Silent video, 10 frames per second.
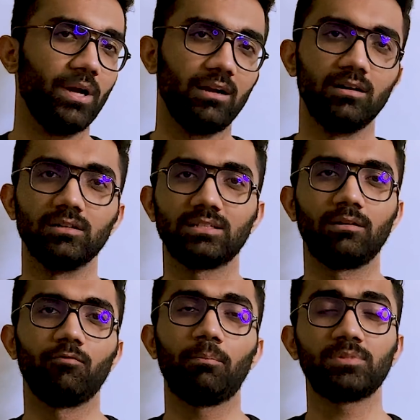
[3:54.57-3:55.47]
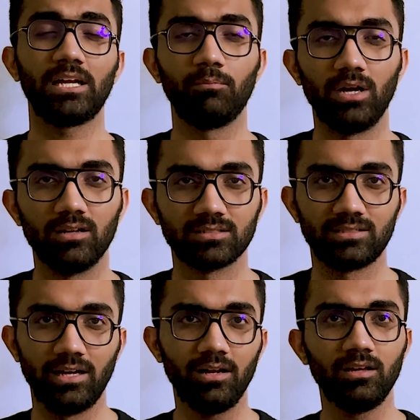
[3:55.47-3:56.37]
builders and website builders
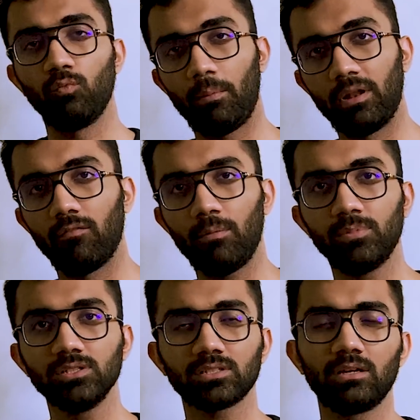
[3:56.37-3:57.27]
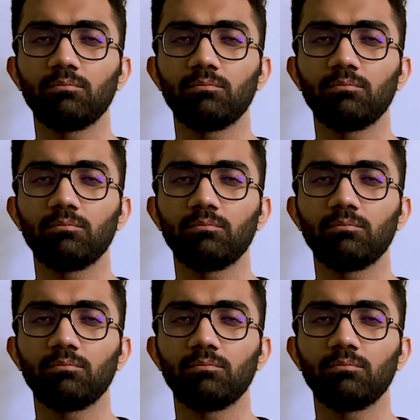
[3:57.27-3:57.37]
did to web developers.